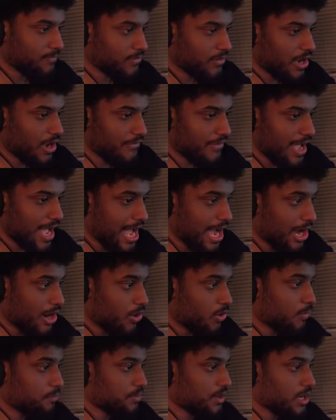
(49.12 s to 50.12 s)
of
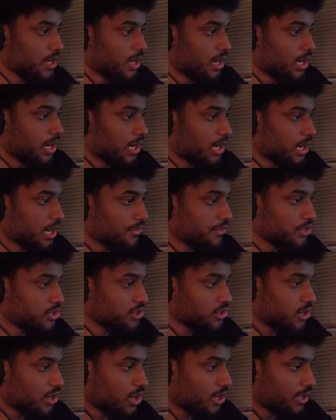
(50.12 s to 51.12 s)
how
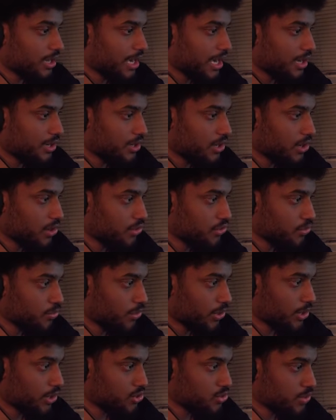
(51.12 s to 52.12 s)
this kind of oath
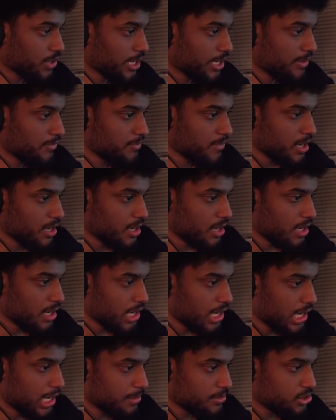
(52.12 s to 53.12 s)
works, right?
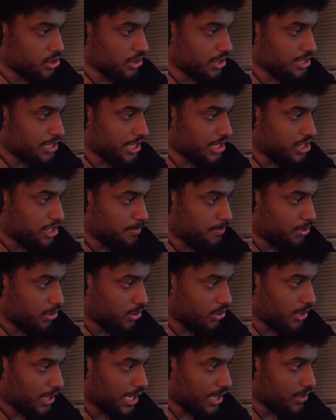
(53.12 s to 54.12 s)
So let's actually
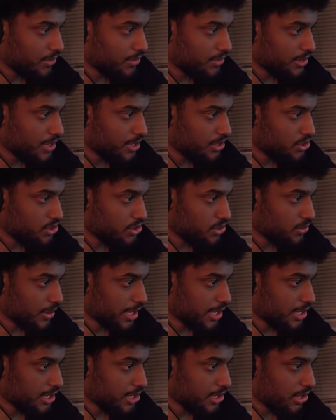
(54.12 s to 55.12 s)
pull out these two
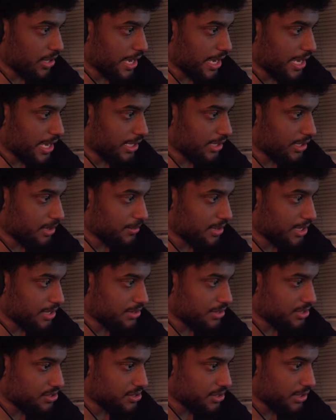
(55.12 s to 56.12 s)
right here, and let me get
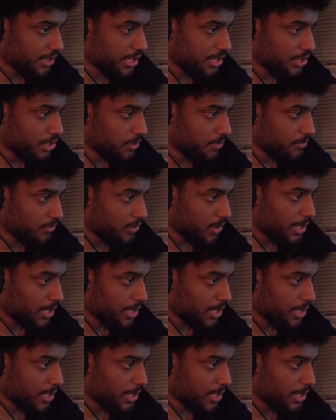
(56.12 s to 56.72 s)
the stiletto. All